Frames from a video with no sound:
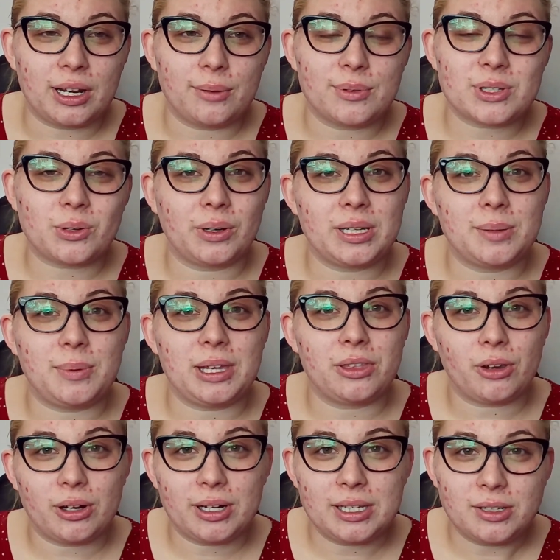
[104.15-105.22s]
it was going to be
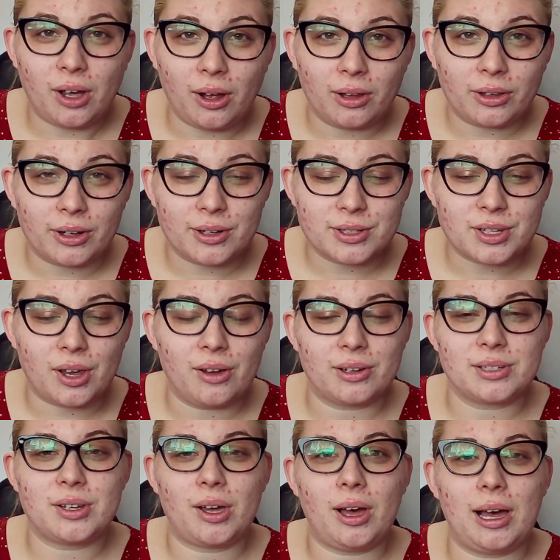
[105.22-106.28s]
$30
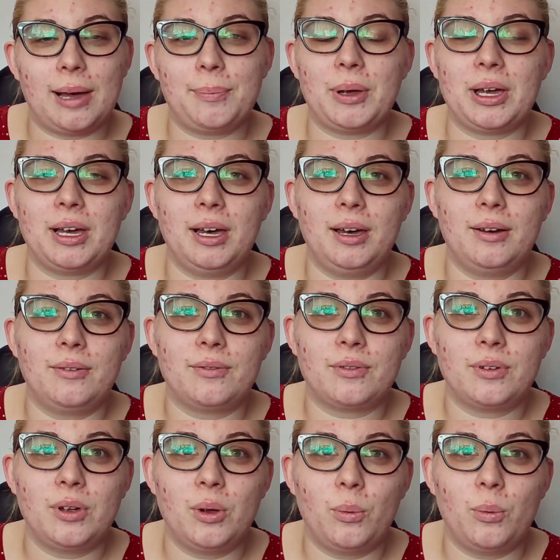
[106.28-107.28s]
on top of